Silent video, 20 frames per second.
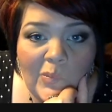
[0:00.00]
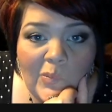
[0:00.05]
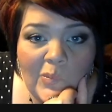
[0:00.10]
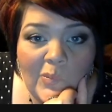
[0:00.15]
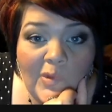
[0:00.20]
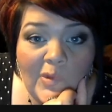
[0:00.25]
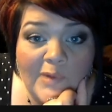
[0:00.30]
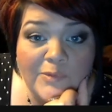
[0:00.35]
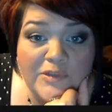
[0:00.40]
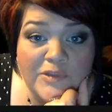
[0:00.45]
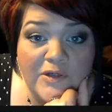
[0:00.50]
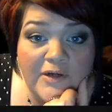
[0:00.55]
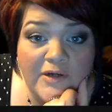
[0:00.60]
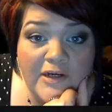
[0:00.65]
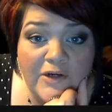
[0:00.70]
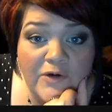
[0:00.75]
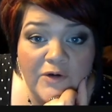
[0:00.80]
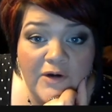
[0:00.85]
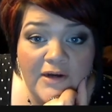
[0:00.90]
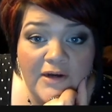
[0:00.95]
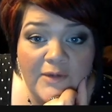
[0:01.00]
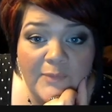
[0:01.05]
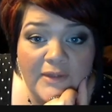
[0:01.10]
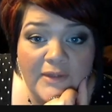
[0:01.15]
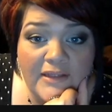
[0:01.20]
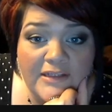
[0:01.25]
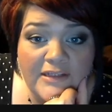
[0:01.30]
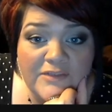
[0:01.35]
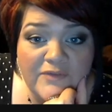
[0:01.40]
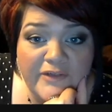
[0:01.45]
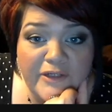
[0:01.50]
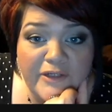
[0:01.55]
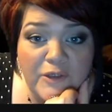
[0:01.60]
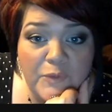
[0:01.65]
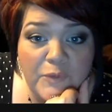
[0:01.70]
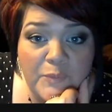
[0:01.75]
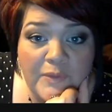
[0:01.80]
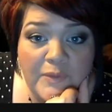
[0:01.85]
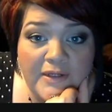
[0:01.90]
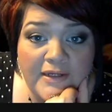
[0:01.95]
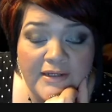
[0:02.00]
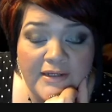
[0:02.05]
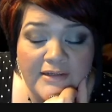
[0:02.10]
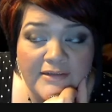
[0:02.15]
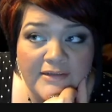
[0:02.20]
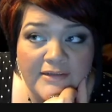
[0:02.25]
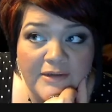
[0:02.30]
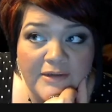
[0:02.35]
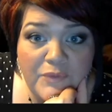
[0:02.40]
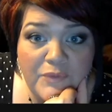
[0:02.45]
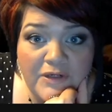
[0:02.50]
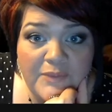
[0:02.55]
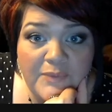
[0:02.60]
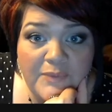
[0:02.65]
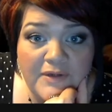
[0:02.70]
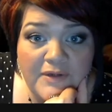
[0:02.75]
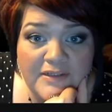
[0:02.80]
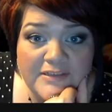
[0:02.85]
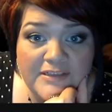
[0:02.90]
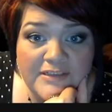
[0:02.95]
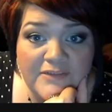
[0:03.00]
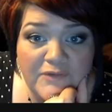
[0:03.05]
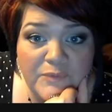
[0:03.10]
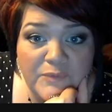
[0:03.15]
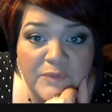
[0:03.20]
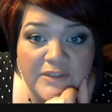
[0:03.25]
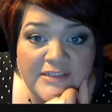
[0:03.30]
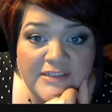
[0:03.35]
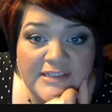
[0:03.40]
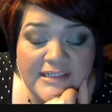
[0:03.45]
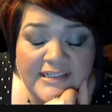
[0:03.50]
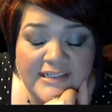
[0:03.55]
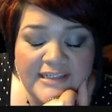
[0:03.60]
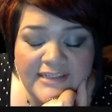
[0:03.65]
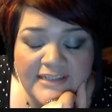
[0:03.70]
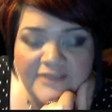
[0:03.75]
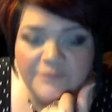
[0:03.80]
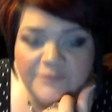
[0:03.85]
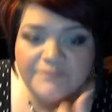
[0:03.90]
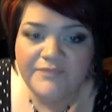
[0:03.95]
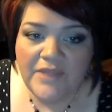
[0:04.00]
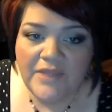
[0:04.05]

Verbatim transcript: I'm sorry I cried in my last video, but I'm pretty positive I'm going to take it down.